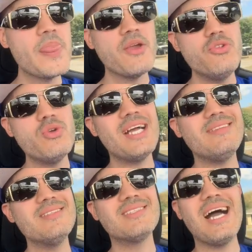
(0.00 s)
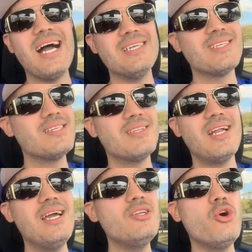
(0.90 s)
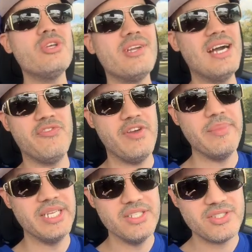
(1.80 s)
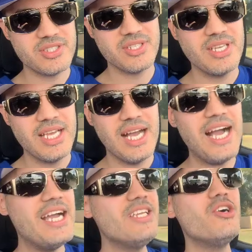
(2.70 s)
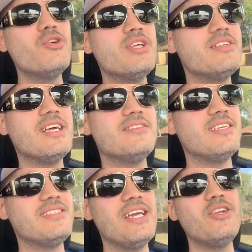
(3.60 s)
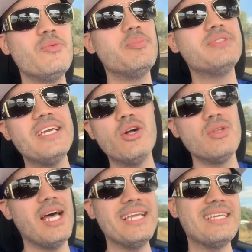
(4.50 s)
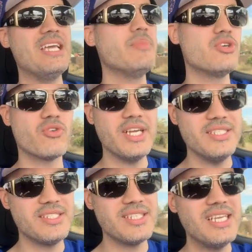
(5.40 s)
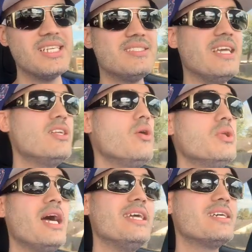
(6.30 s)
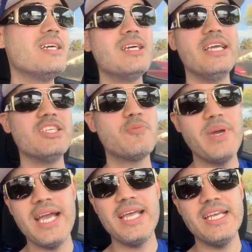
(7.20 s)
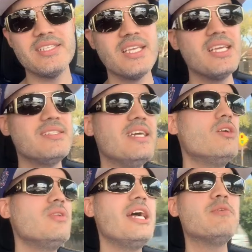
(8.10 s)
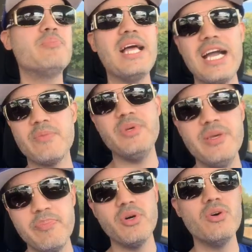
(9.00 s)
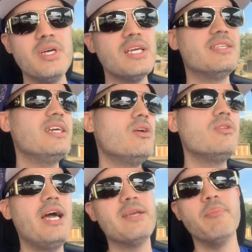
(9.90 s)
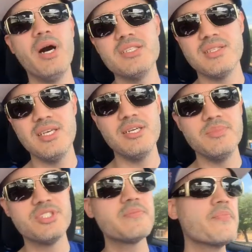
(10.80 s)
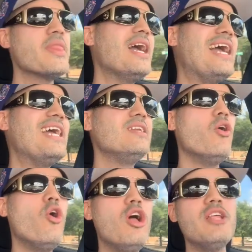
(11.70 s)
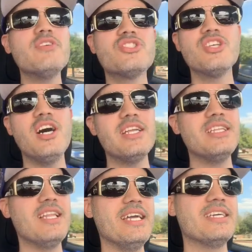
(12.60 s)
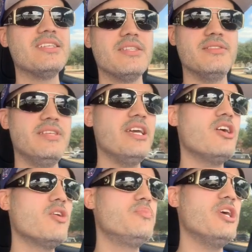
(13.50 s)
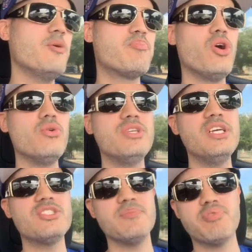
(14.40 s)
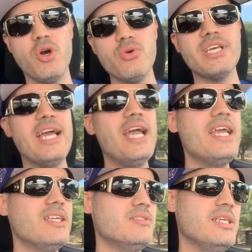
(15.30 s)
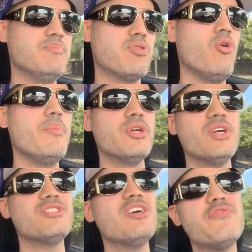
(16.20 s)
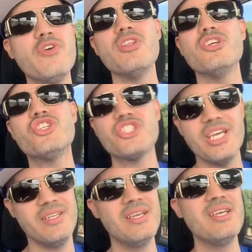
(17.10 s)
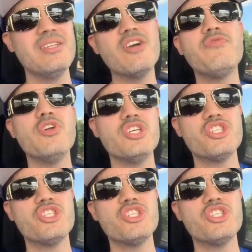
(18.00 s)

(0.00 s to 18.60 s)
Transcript: You got these guys that I know they're not feminists. I know that they don't like immigrants. They don't like Hispanics. They don't like black people. They don't like Muslims. And all of a sudden, like, they're pro this and pro gay and pro immigration. They're full of shit. They're full of